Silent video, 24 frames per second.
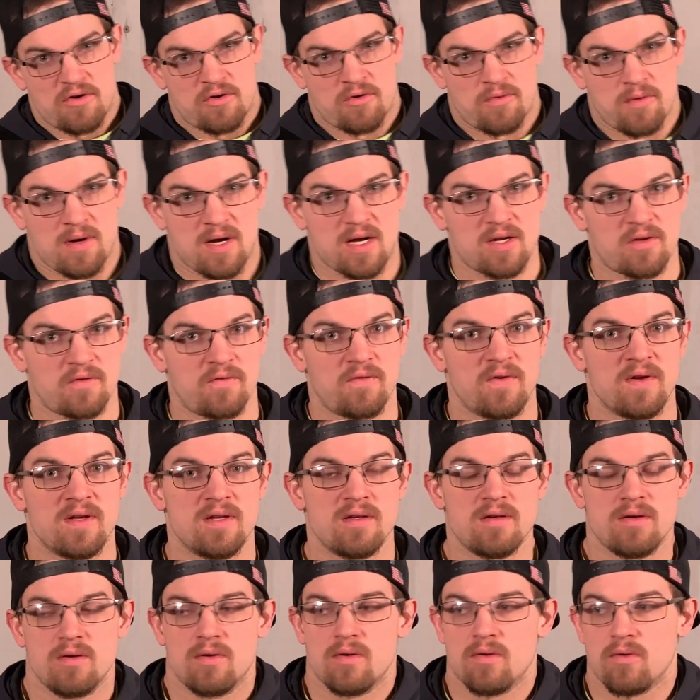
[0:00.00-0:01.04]
CrossFit
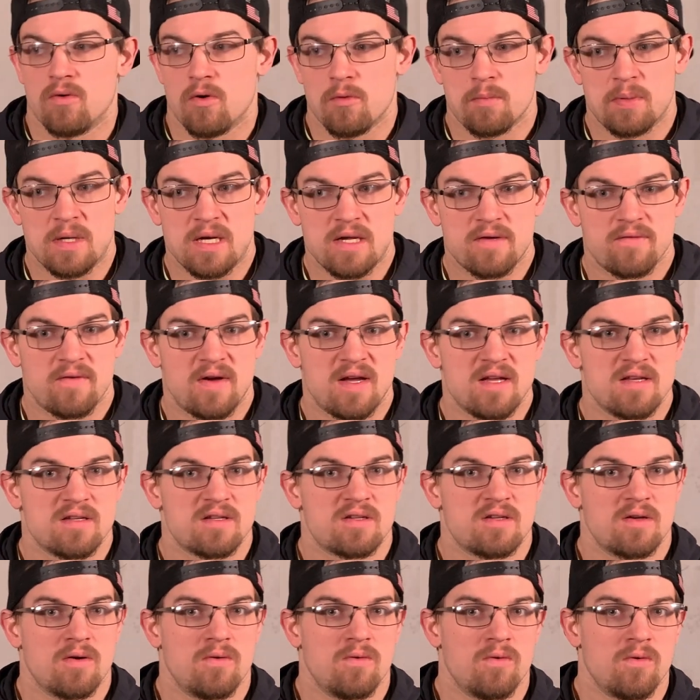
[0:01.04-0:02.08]
open
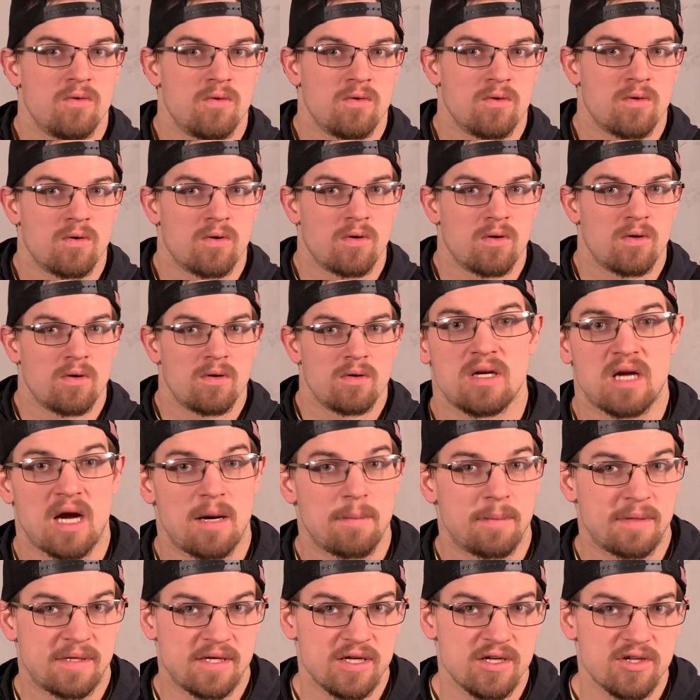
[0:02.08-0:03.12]
events or
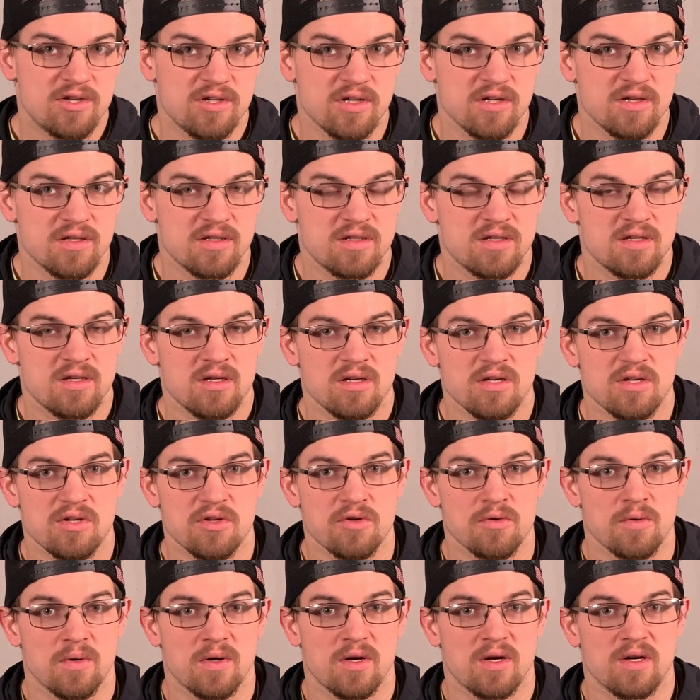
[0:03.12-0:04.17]
competitions,
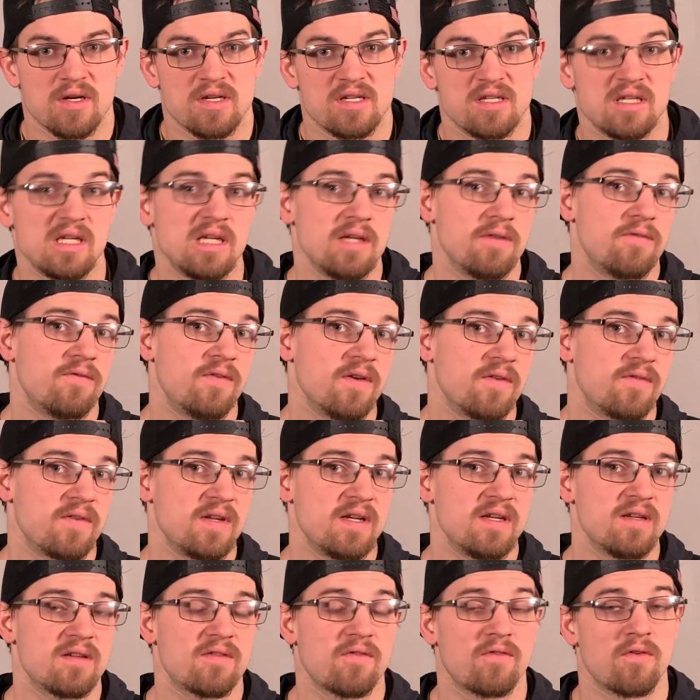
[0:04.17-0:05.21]
you are gonna see
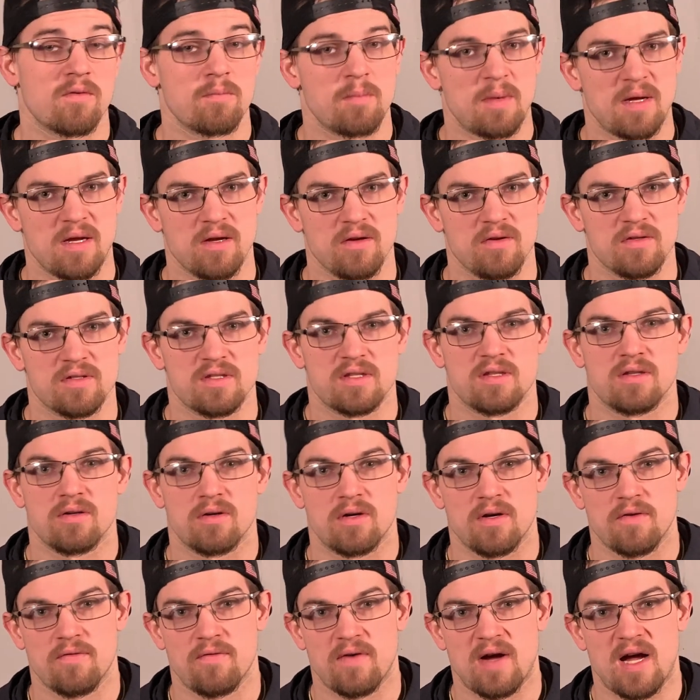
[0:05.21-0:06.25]
50s for males,
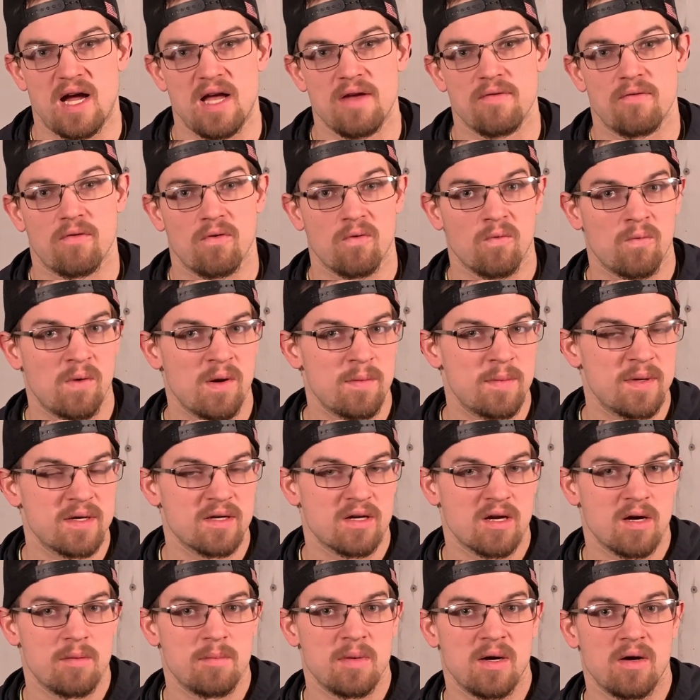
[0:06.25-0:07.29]
35 for women
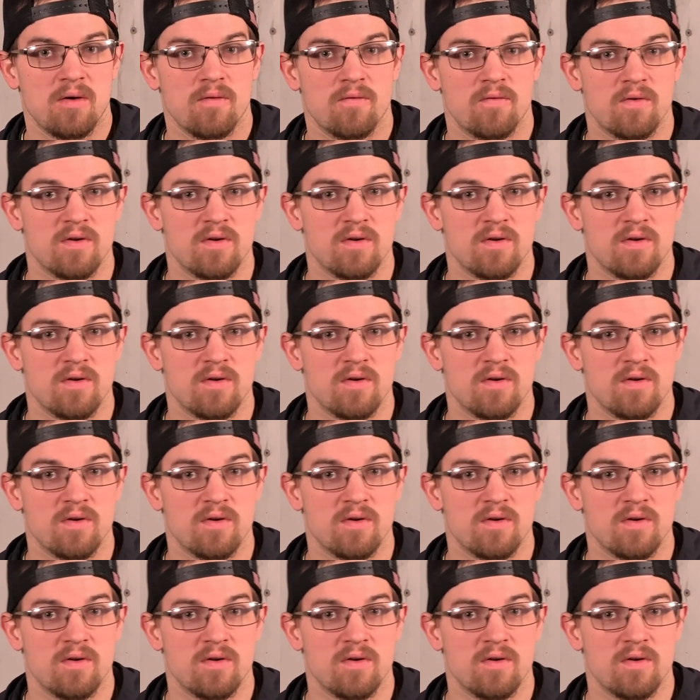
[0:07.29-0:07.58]
come out for